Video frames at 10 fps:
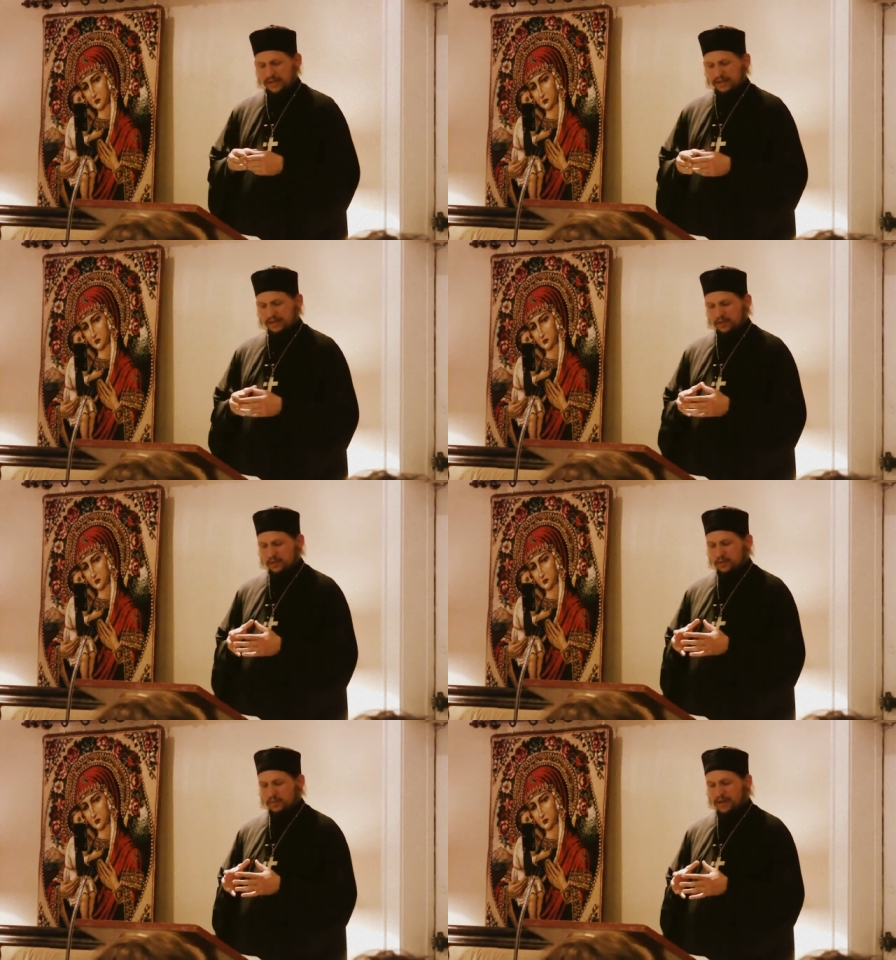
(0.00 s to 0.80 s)
The elder
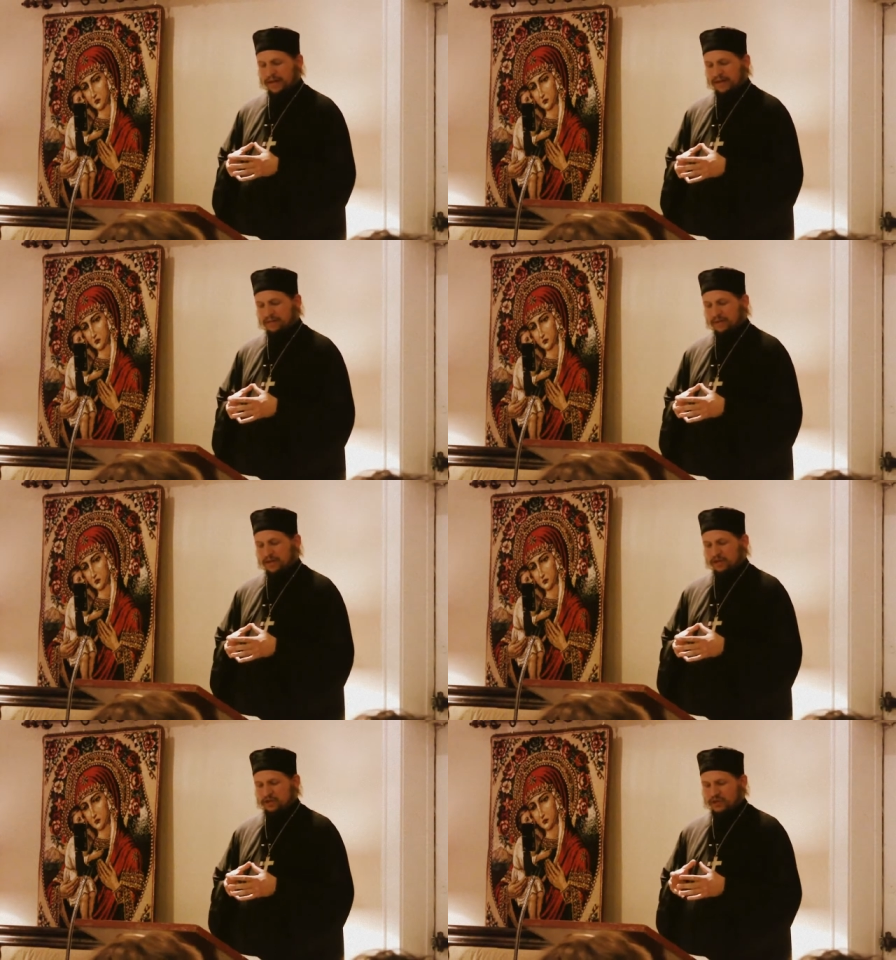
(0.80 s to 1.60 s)
would reply to
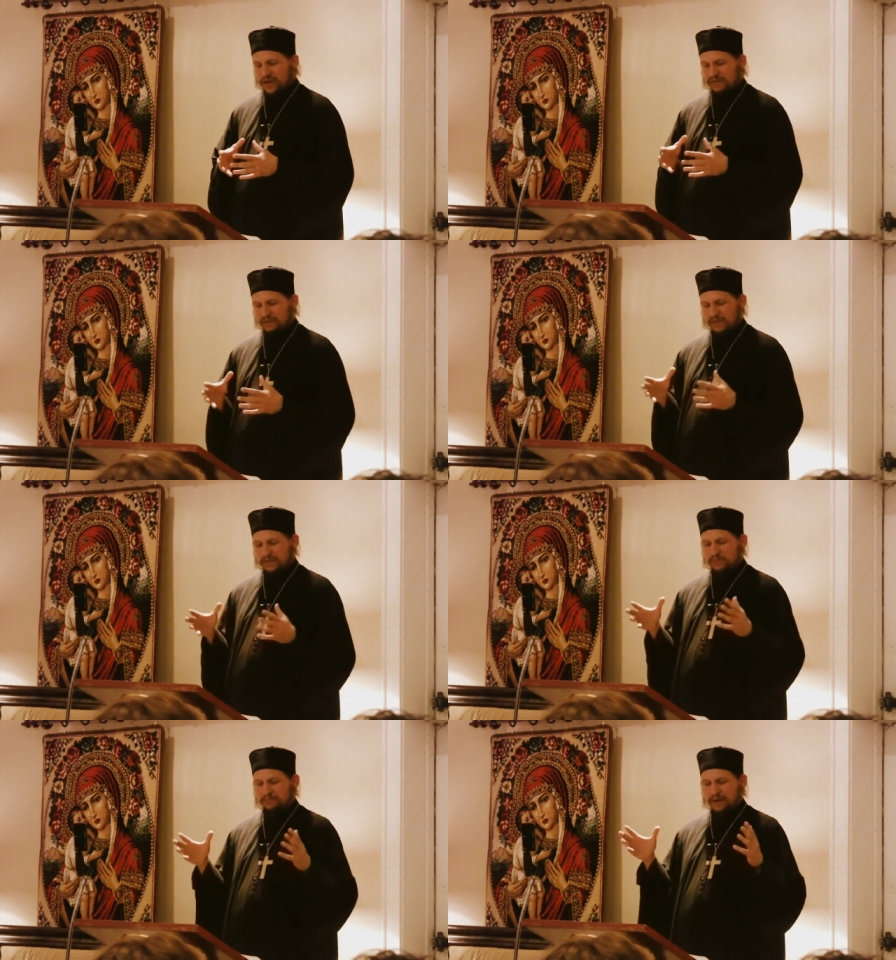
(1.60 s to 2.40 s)
him, You're driving
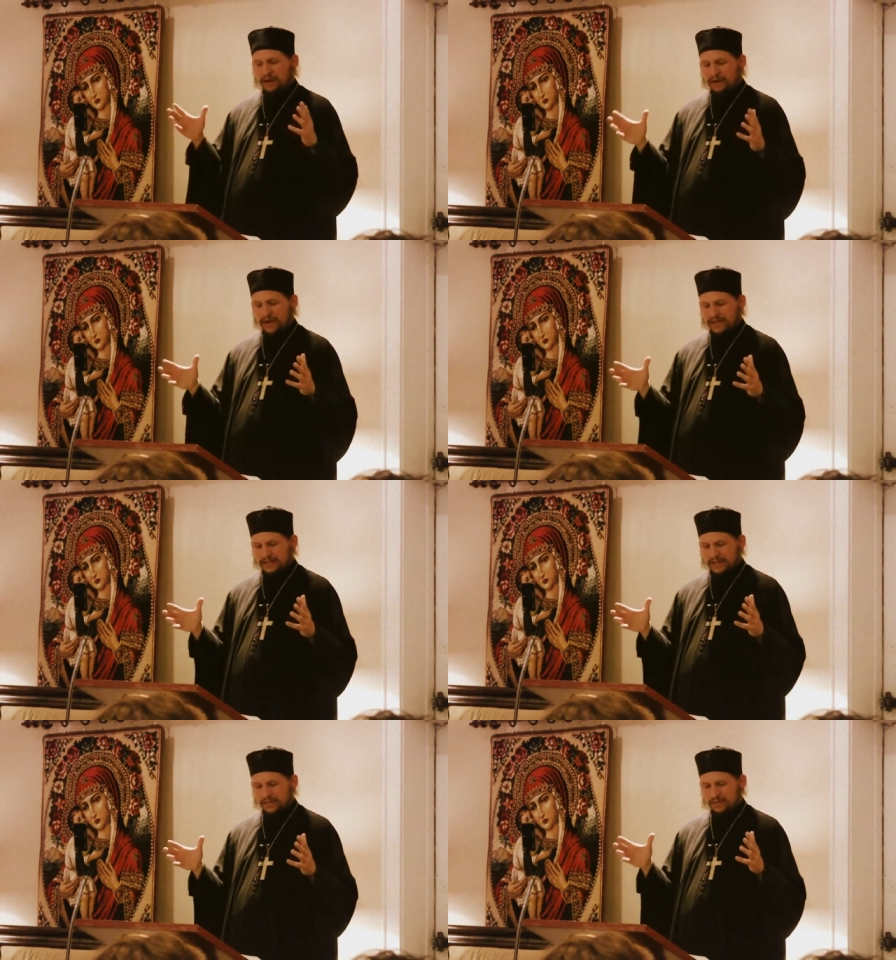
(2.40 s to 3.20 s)
me to paradise,
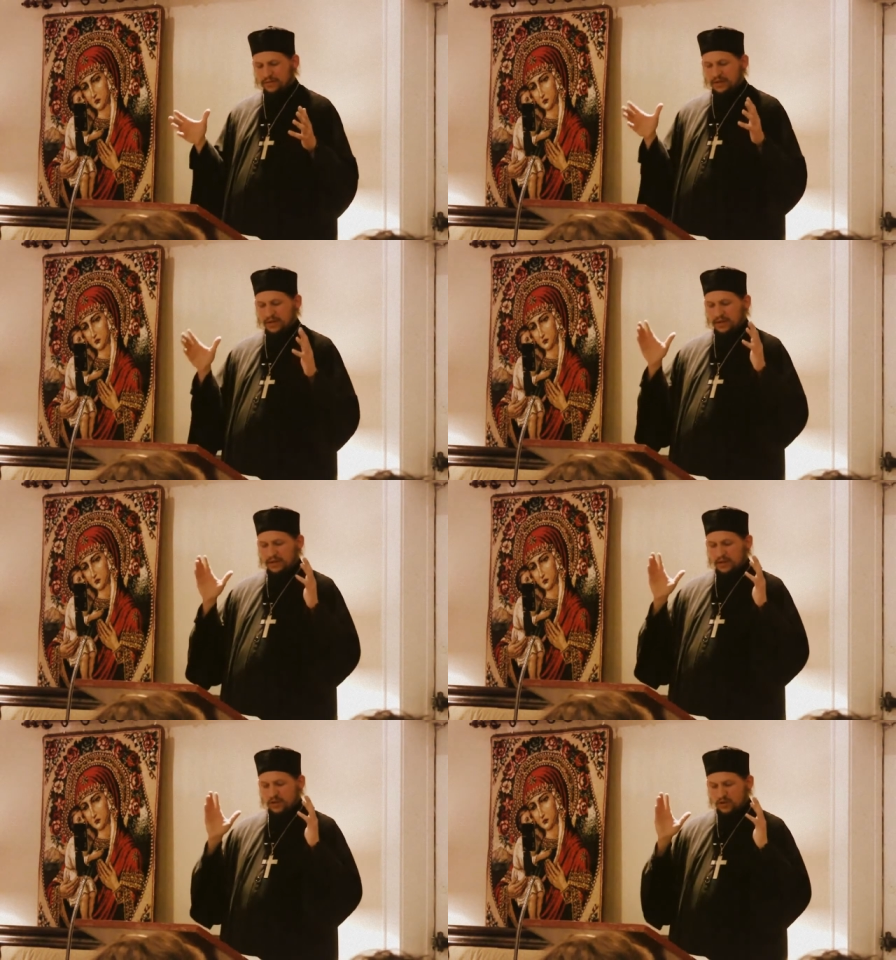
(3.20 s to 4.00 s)
devil.
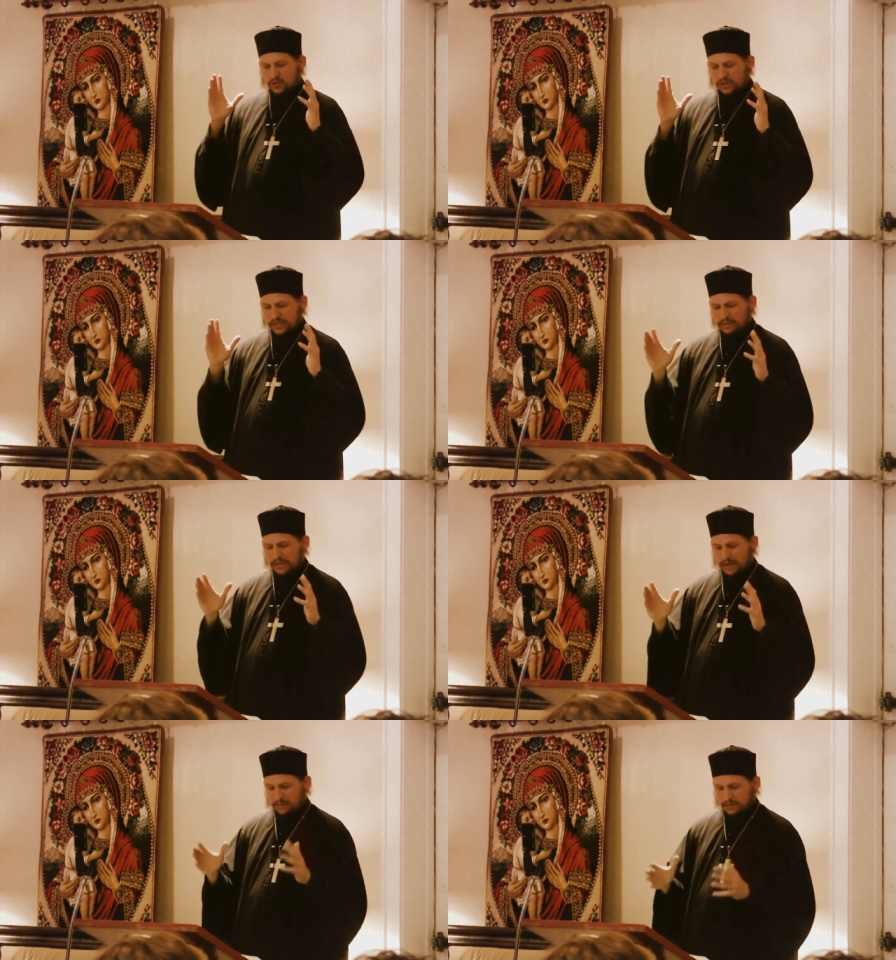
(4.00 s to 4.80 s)
You get
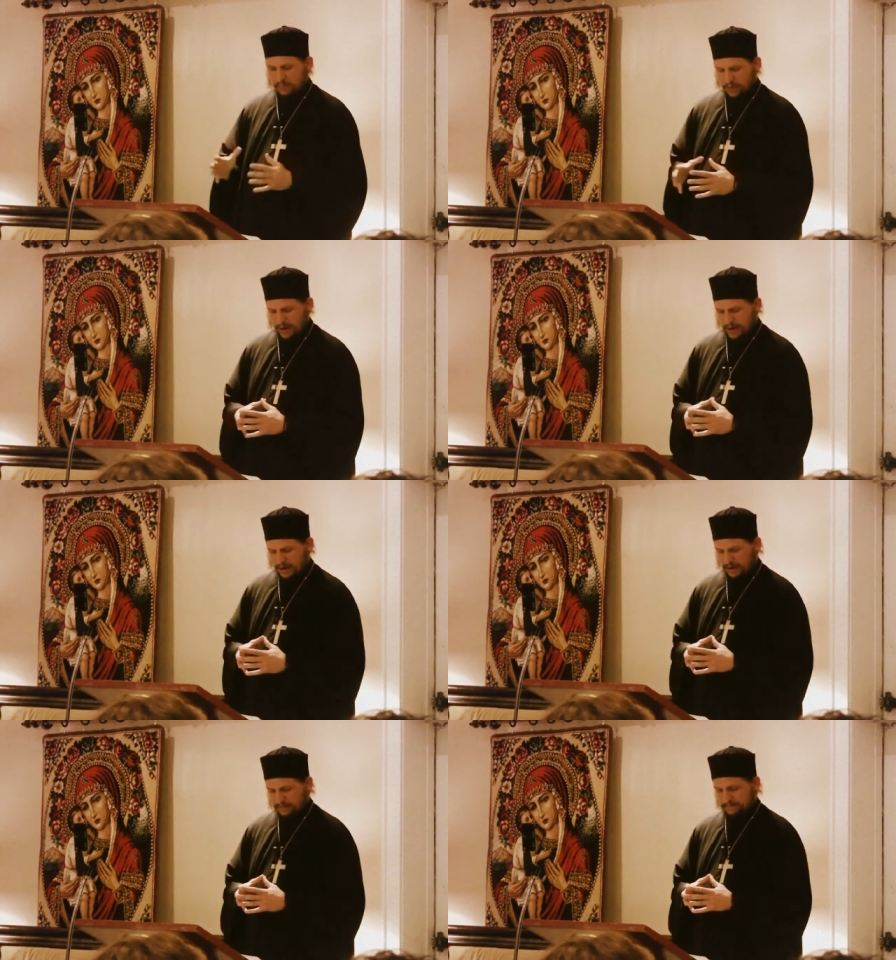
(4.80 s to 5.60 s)
me up to pray.